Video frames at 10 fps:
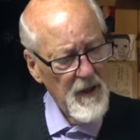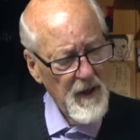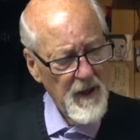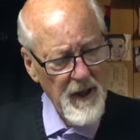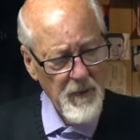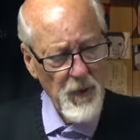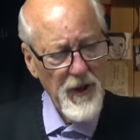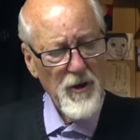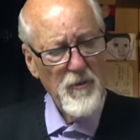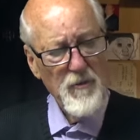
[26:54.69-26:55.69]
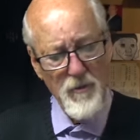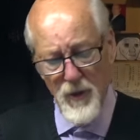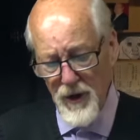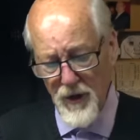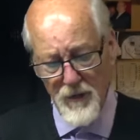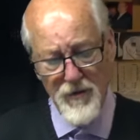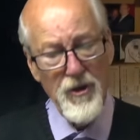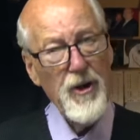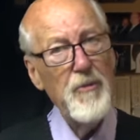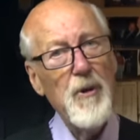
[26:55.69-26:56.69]
uh, and we don't we don't
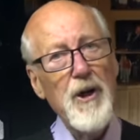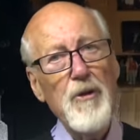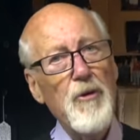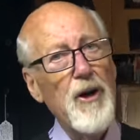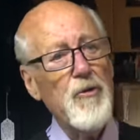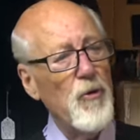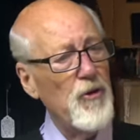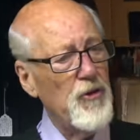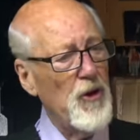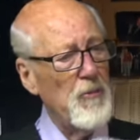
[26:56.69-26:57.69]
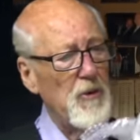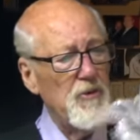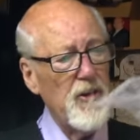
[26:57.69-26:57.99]
see many Red Cross helmets.